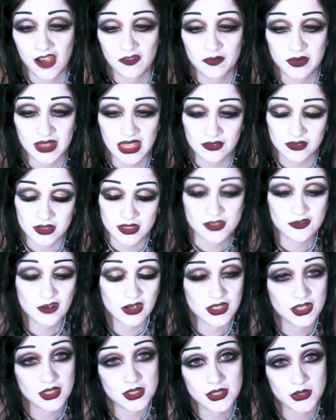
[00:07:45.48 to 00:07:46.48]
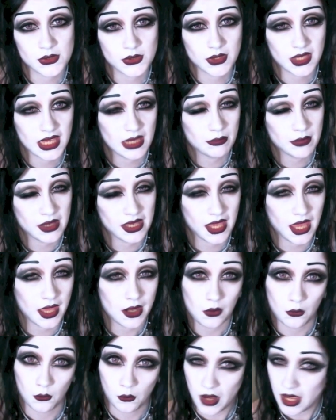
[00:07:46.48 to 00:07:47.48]
I've been given instructions to keep my
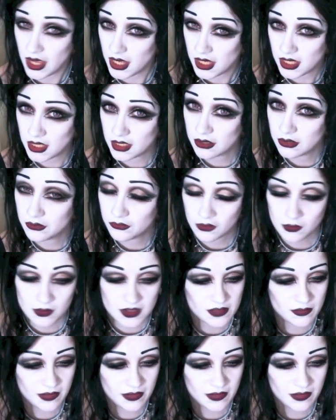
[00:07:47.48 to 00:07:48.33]
cat away from this